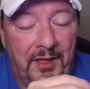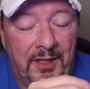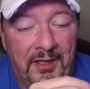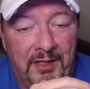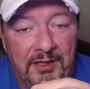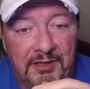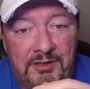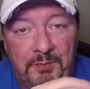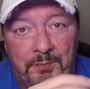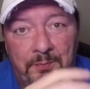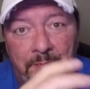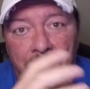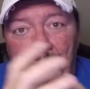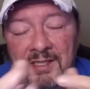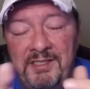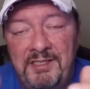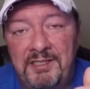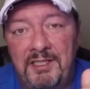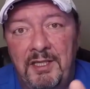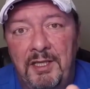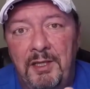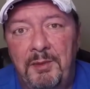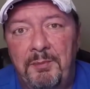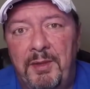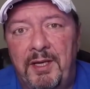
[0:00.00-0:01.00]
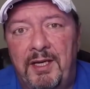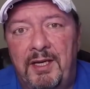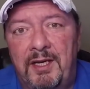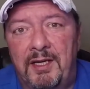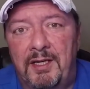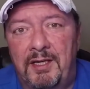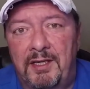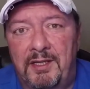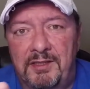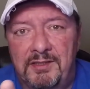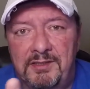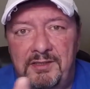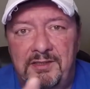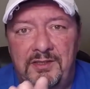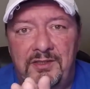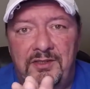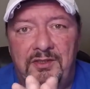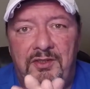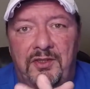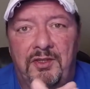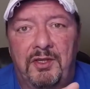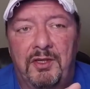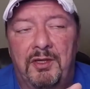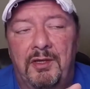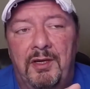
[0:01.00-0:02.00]
and it's basically
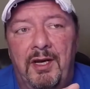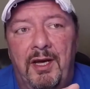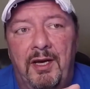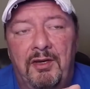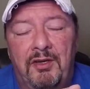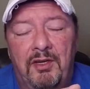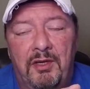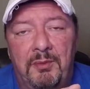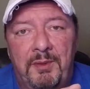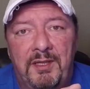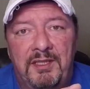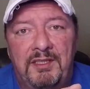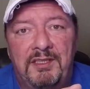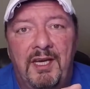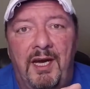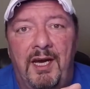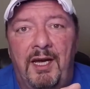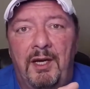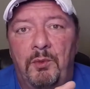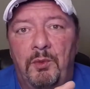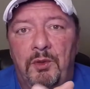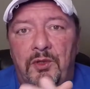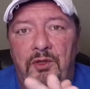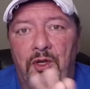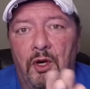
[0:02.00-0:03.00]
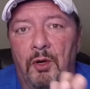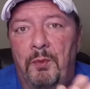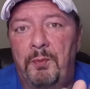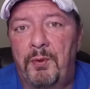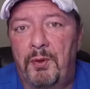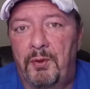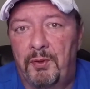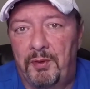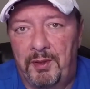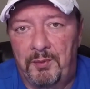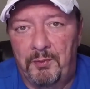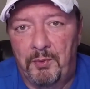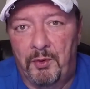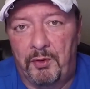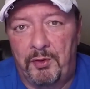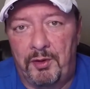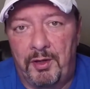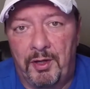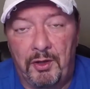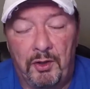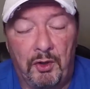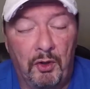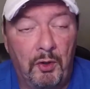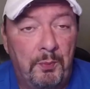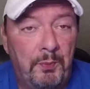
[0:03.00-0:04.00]
because they're not going to be tied with GoPro anymore.
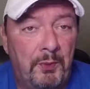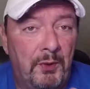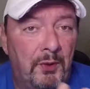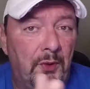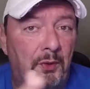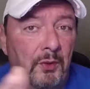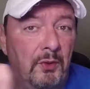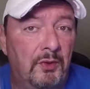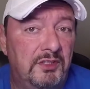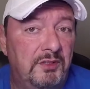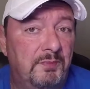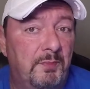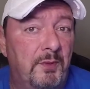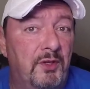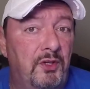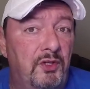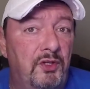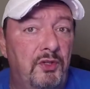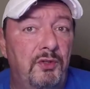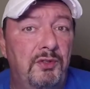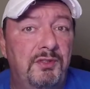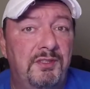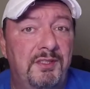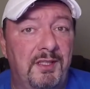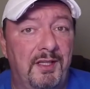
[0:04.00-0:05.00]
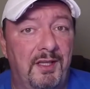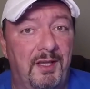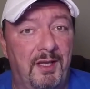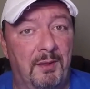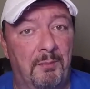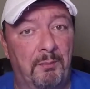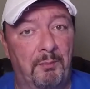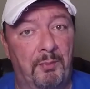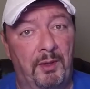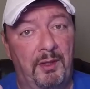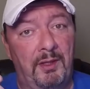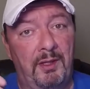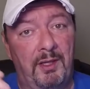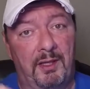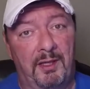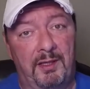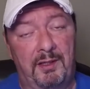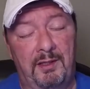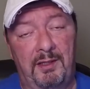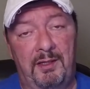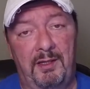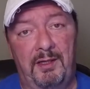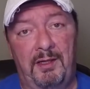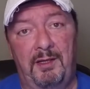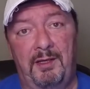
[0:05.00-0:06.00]
Now GoPro has been using the
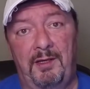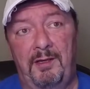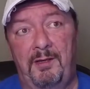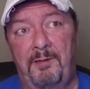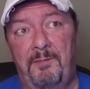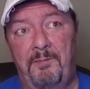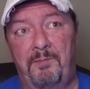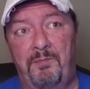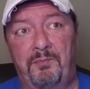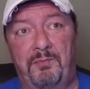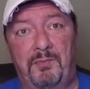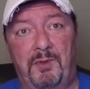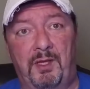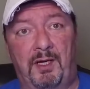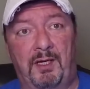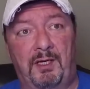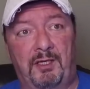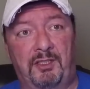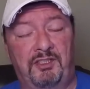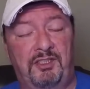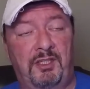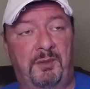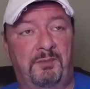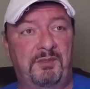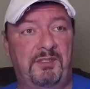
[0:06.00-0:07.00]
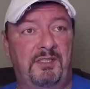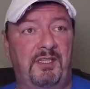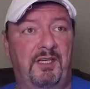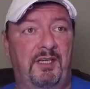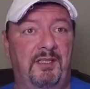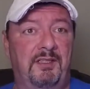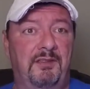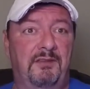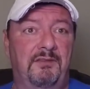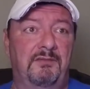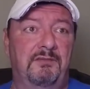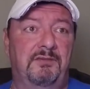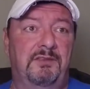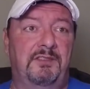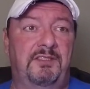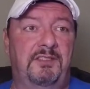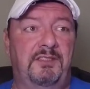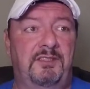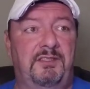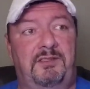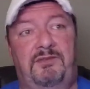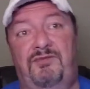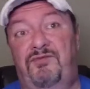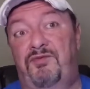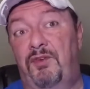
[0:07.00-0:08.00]
Ambarella uh, chipset
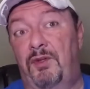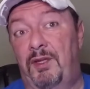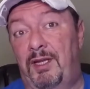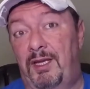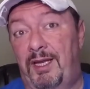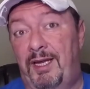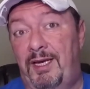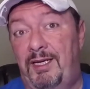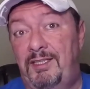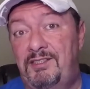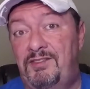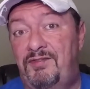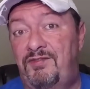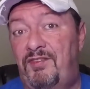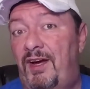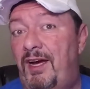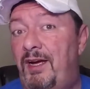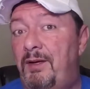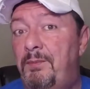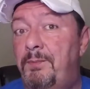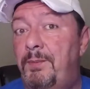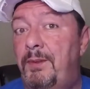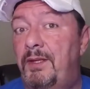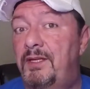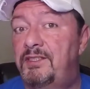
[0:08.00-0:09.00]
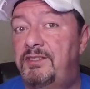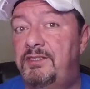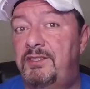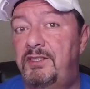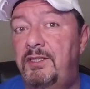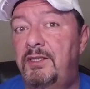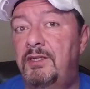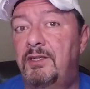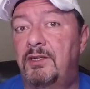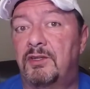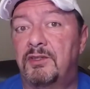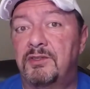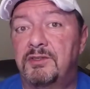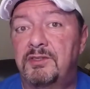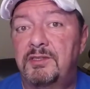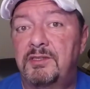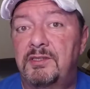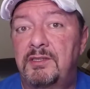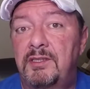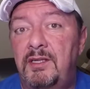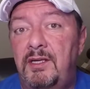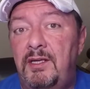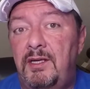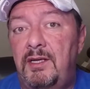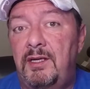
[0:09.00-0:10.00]
for the last five plus years.